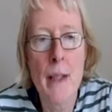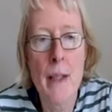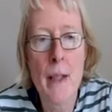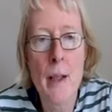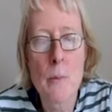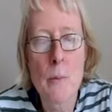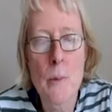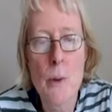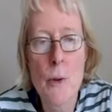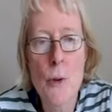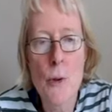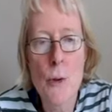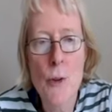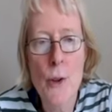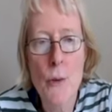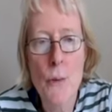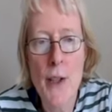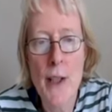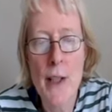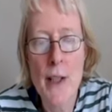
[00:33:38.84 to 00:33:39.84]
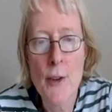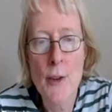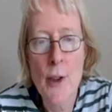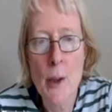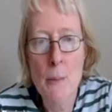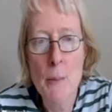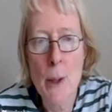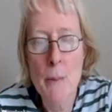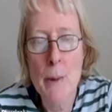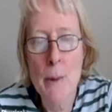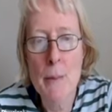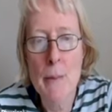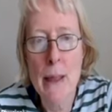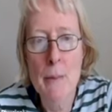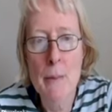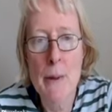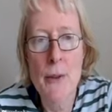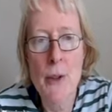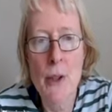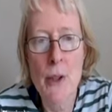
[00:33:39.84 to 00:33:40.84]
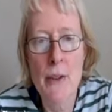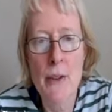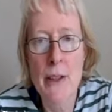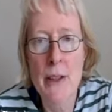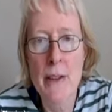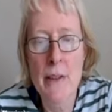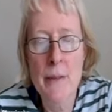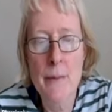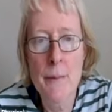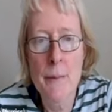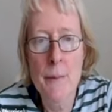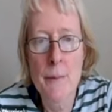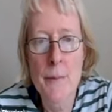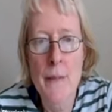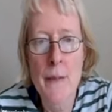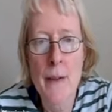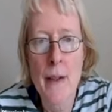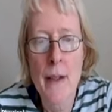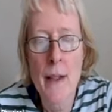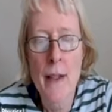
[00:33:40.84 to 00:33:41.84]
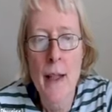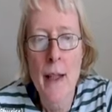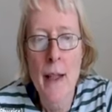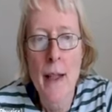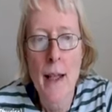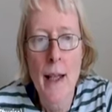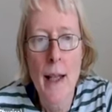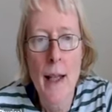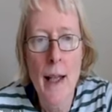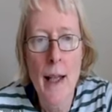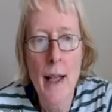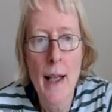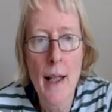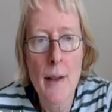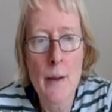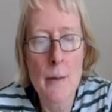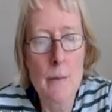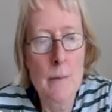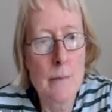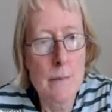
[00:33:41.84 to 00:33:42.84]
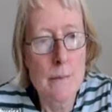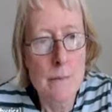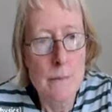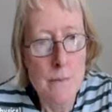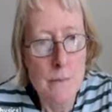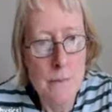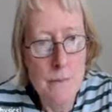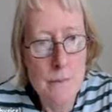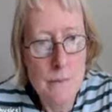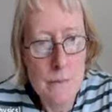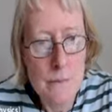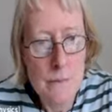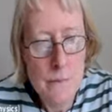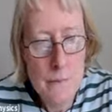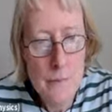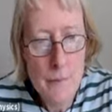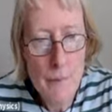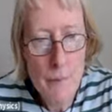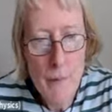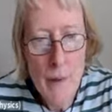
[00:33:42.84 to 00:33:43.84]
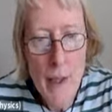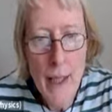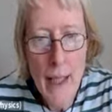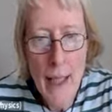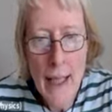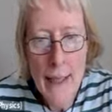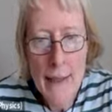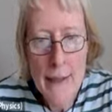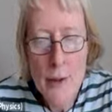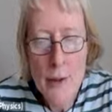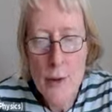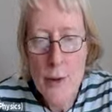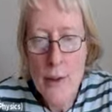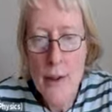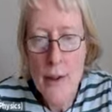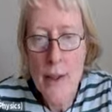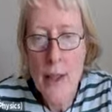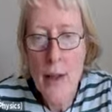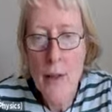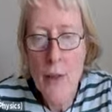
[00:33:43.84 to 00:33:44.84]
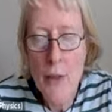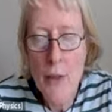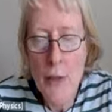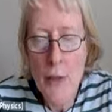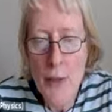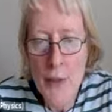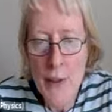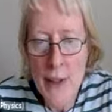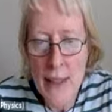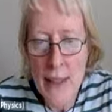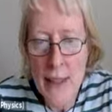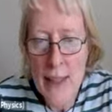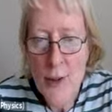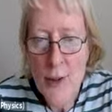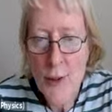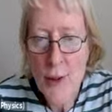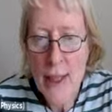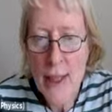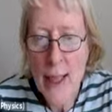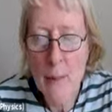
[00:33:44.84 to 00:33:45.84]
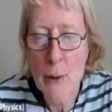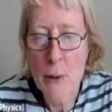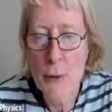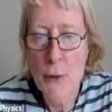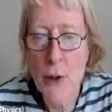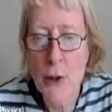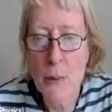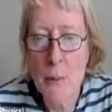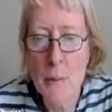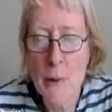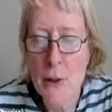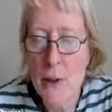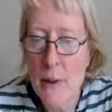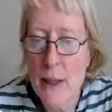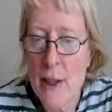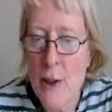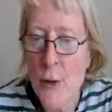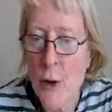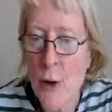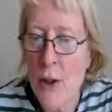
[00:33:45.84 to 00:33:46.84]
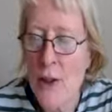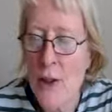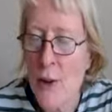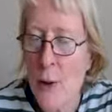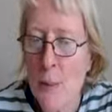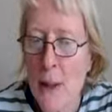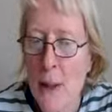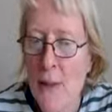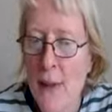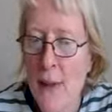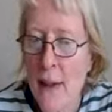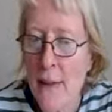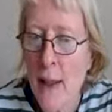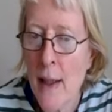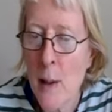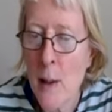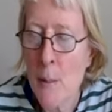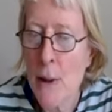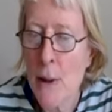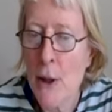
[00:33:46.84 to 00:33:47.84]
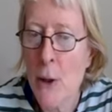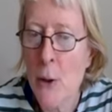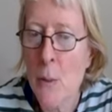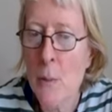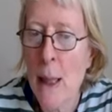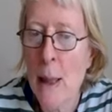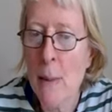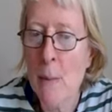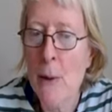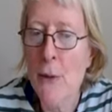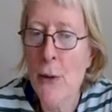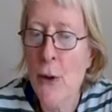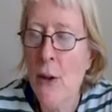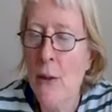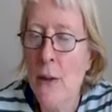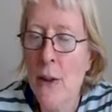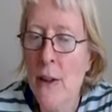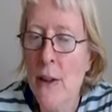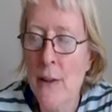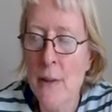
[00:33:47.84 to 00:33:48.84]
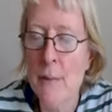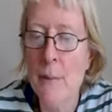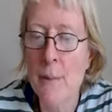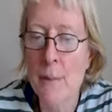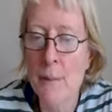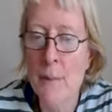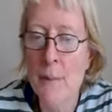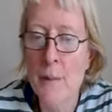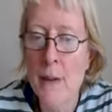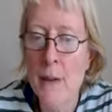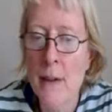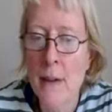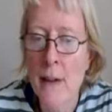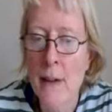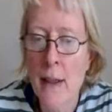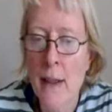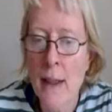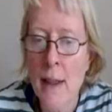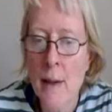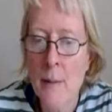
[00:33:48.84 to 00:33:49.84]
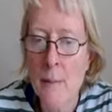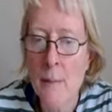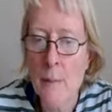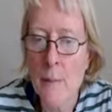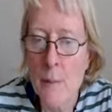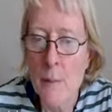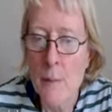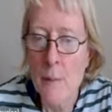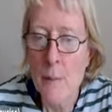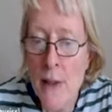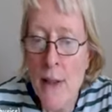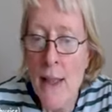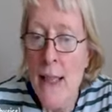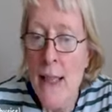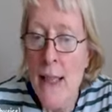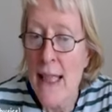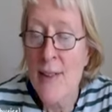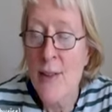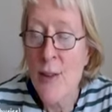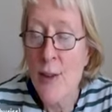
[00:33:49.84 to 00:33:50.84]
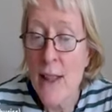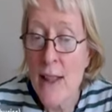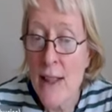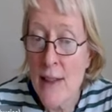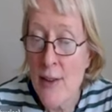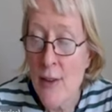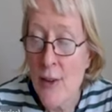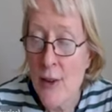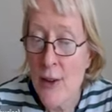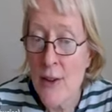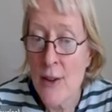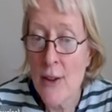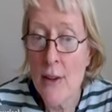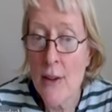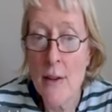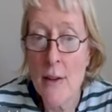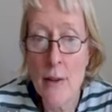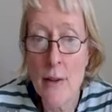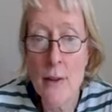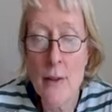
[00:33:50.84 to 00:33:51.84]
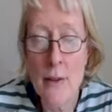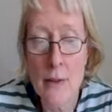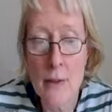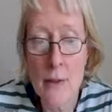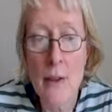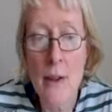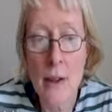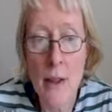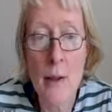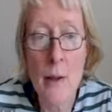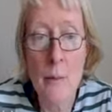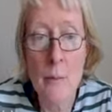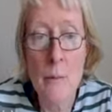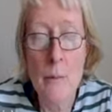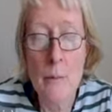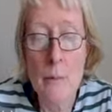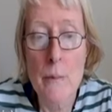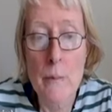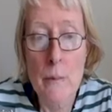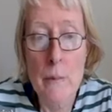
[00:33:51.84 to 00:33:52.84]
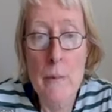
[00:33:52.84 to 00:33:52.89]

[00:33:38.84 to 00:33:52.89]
Um, so there's our problem Hamiltonian. Um, and the easy Hamiltonian is going to be that hypercube Hamiltonian. Um, it's easy to, um,